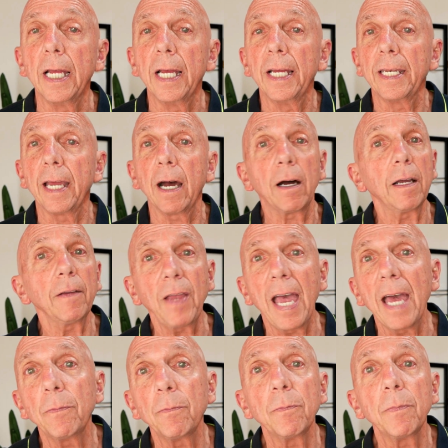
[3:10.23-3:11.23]
Now, I've
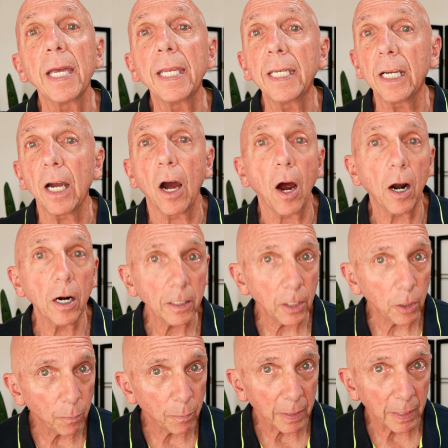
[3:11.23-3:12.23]
had many
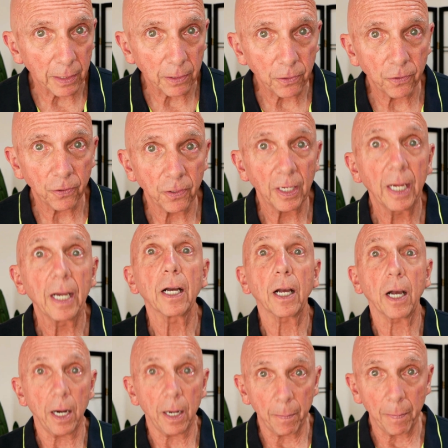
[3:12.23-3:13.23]
arguments
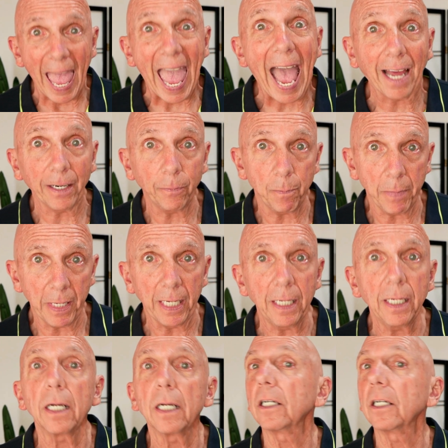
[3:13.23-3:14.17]
come at me.